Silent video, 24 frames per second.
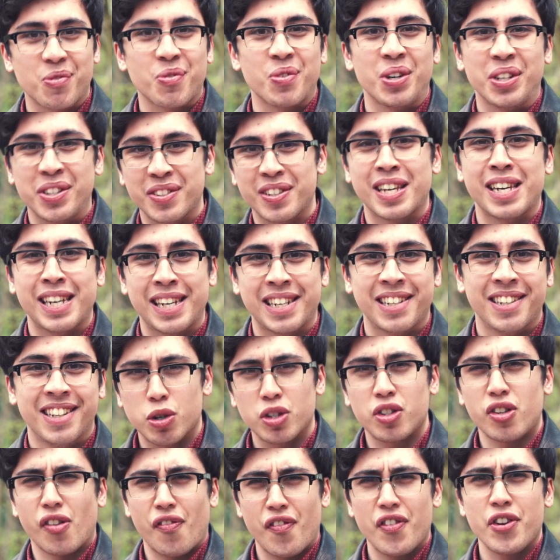risk here.
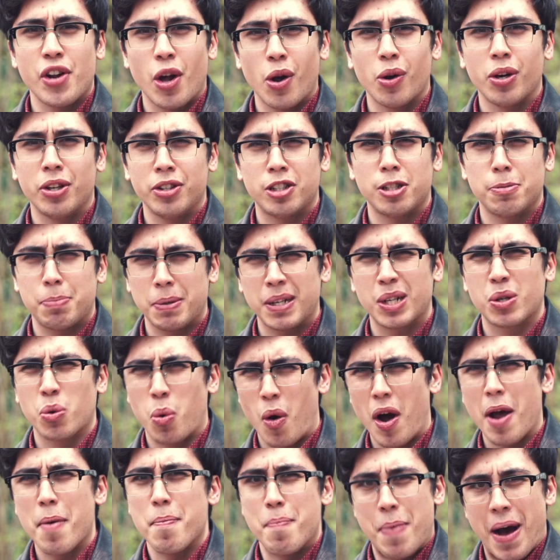Christopher Nolan has been
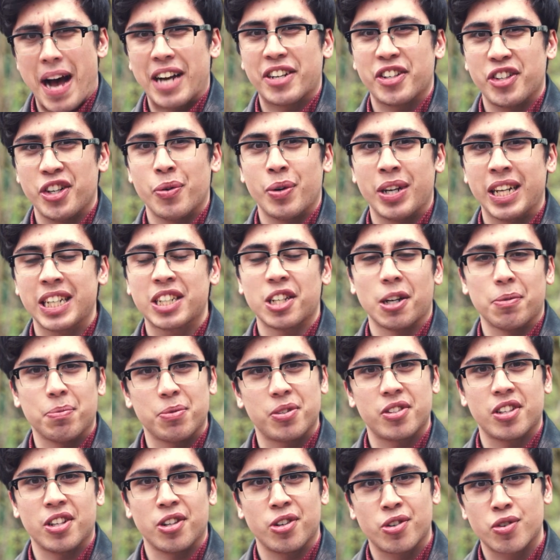quite passionate when it
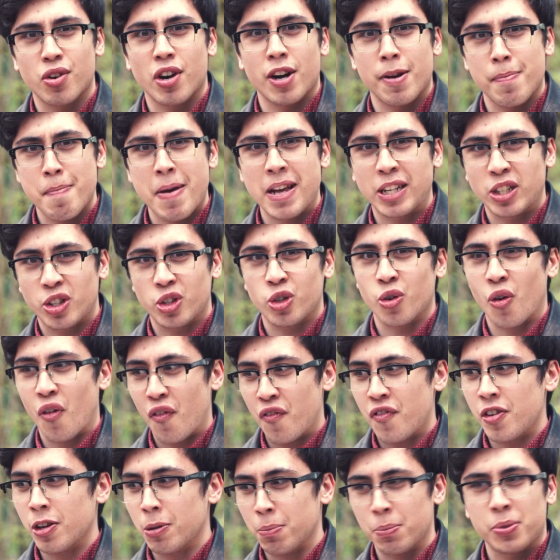comes to trying to make sure
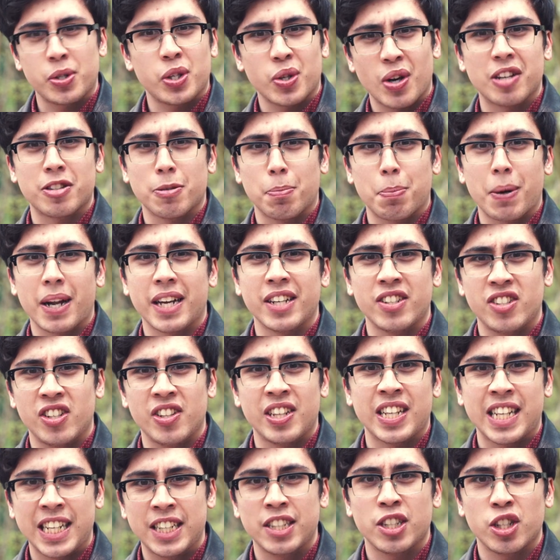film still has a place
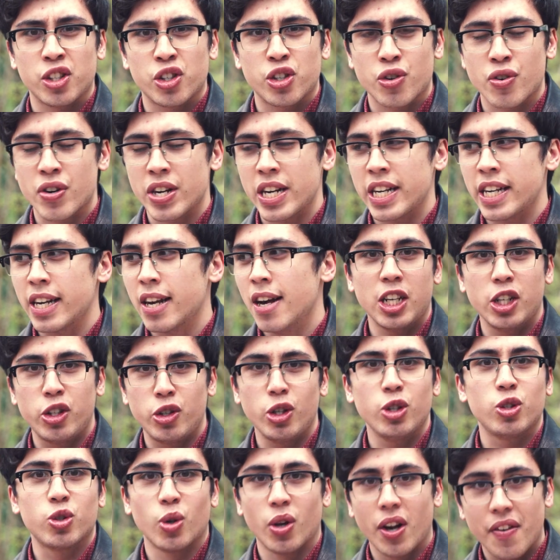in the industry. He
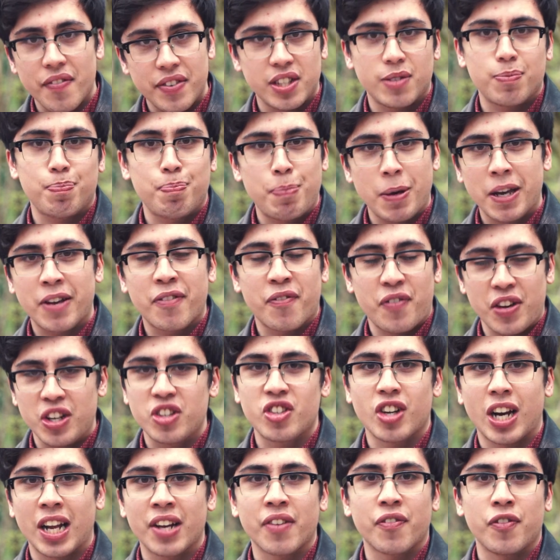shoots all of his big
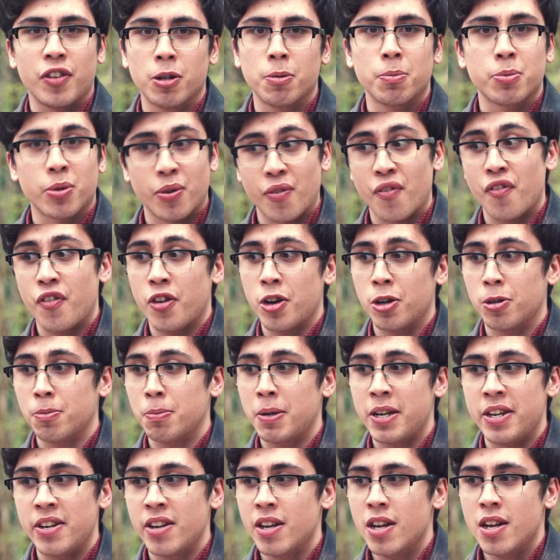feature-length films on film,
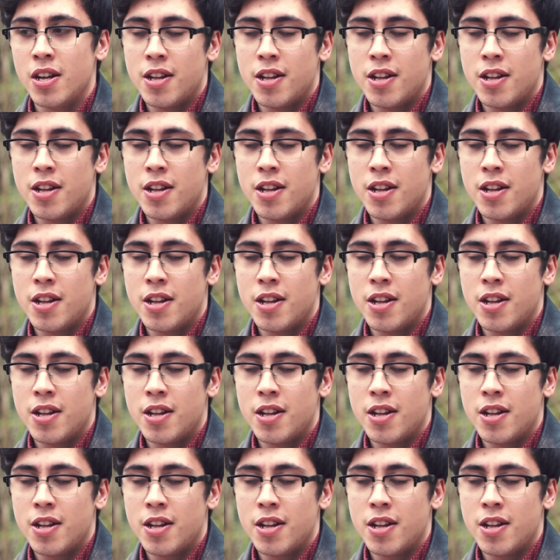and